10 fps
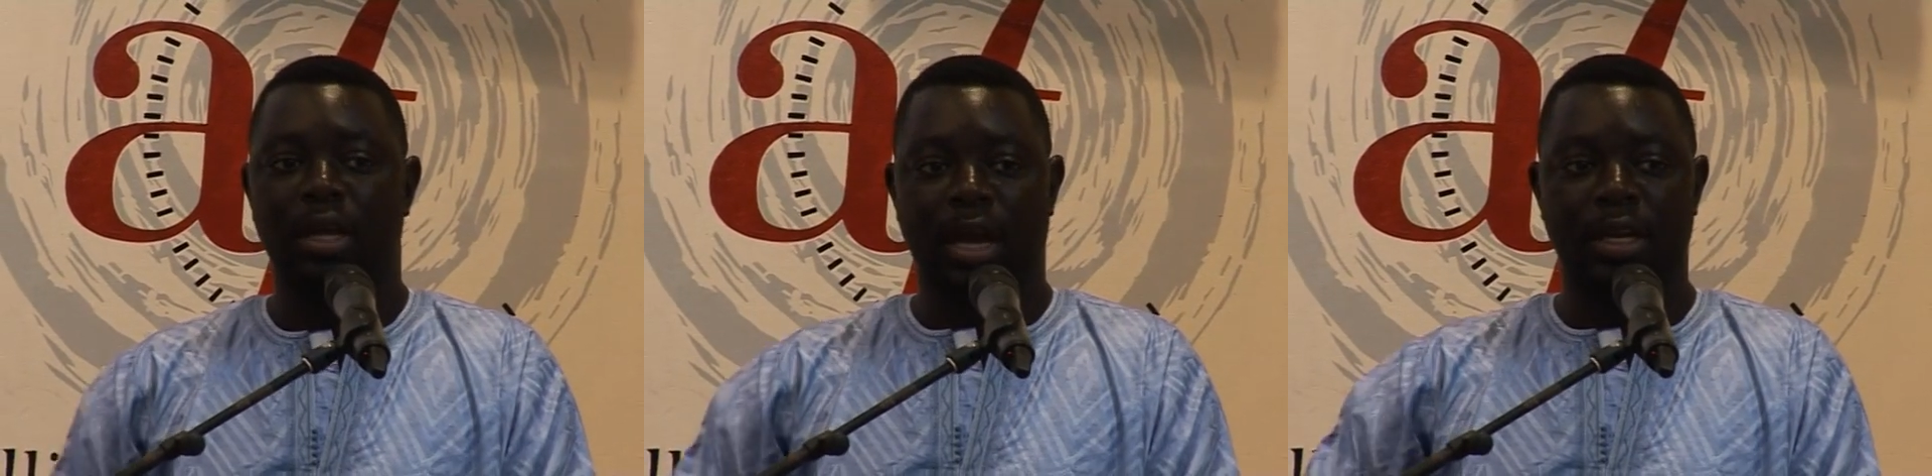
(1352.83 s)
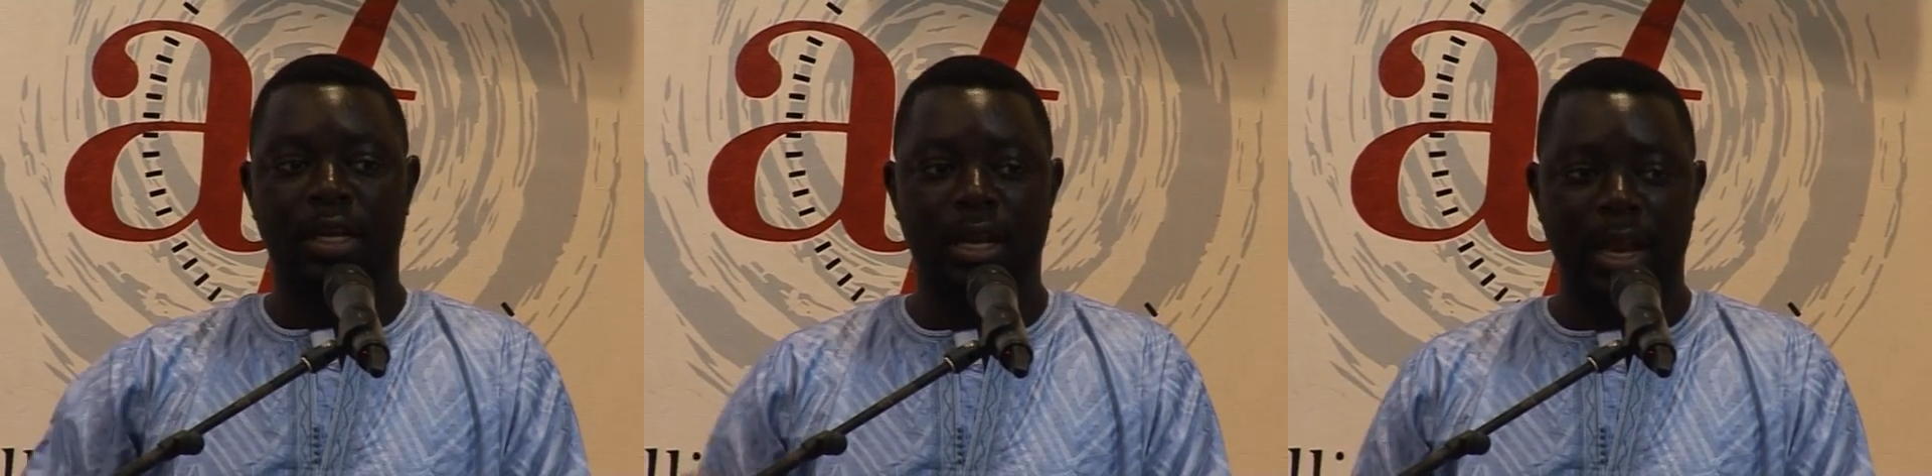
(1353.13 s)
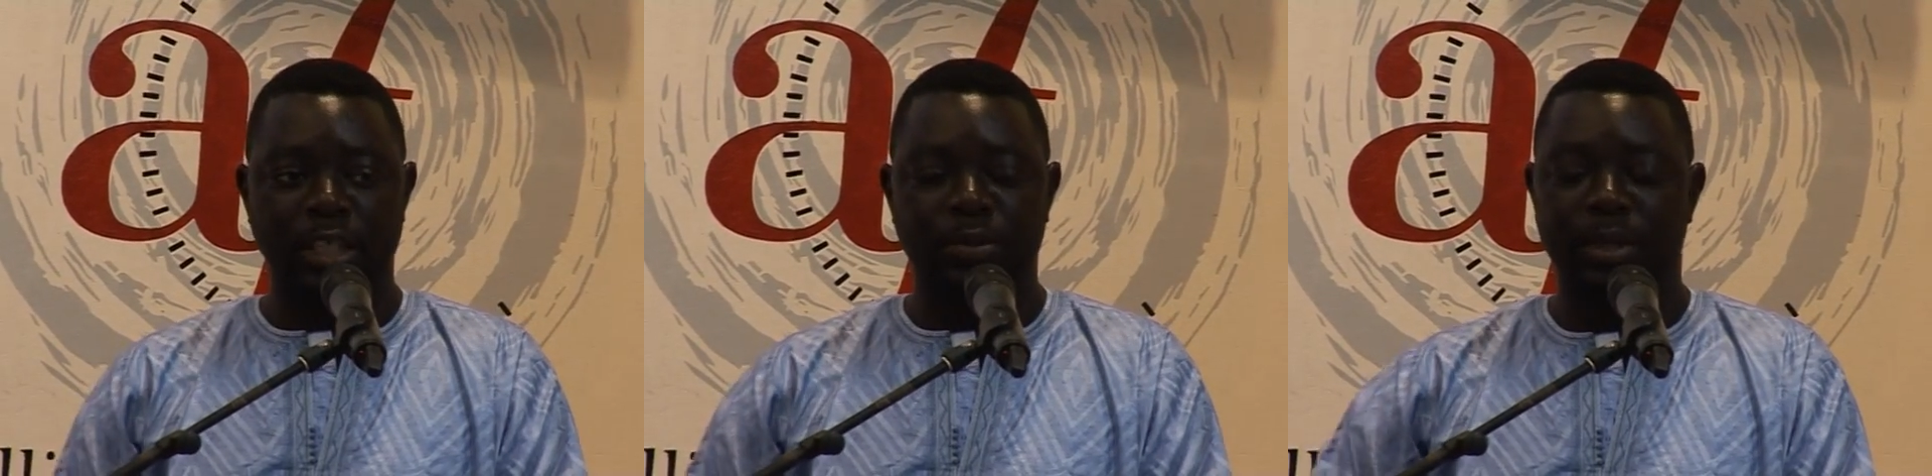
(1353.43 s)
And then the
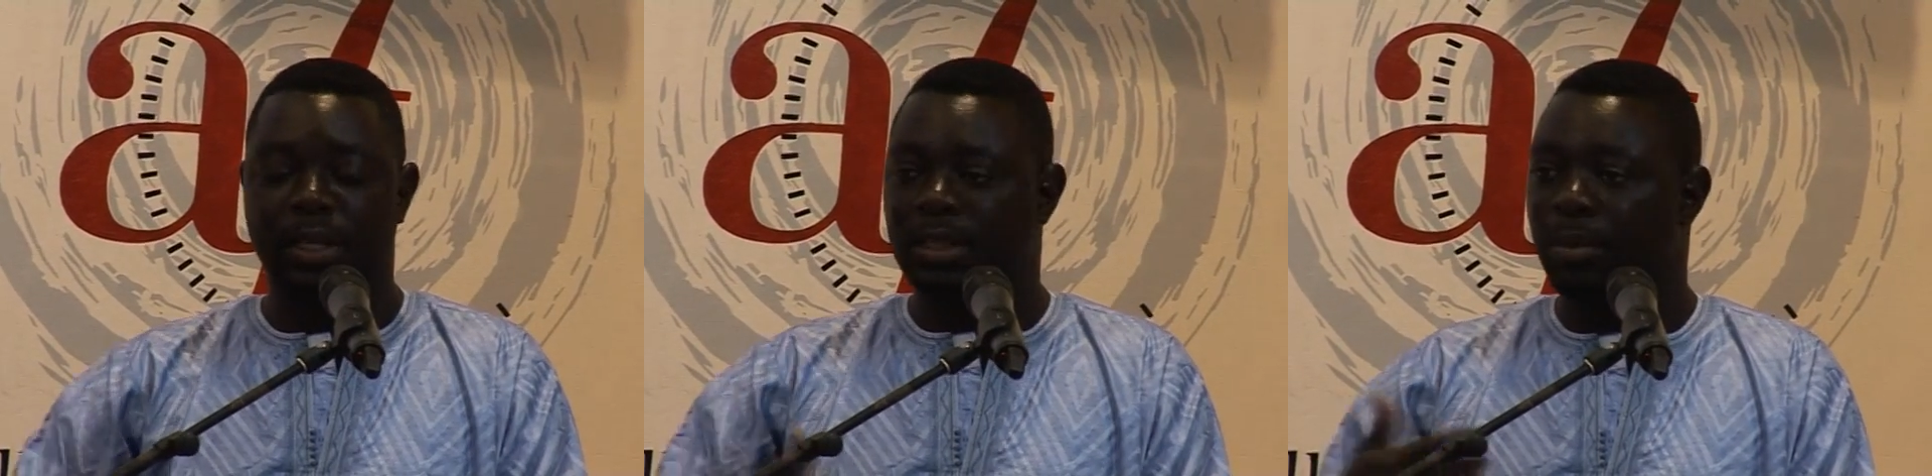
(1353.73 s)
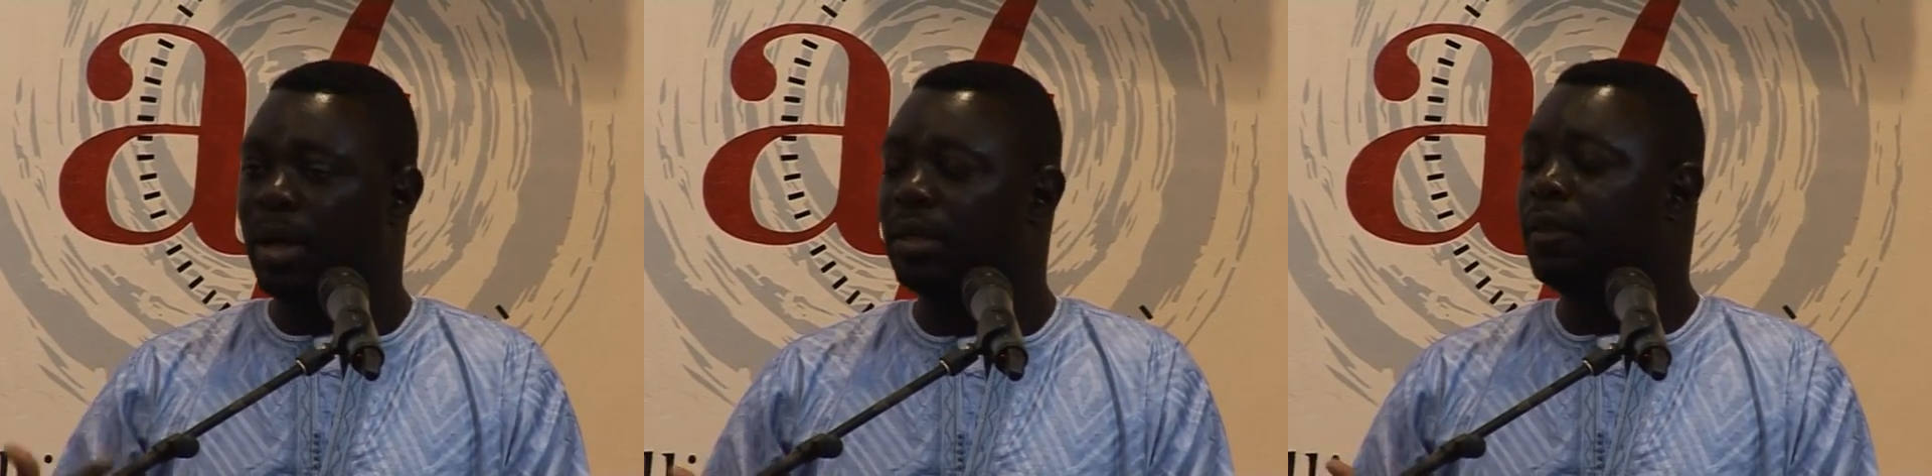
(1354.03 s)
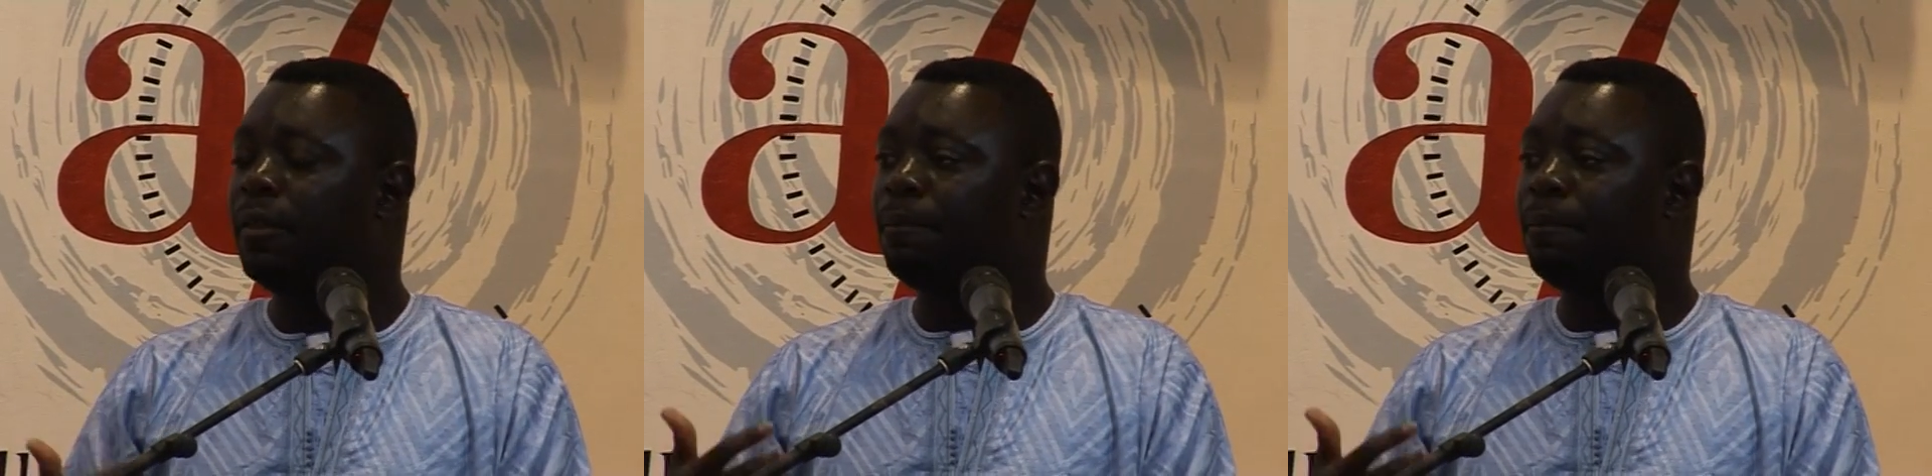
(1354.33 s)
last bit is about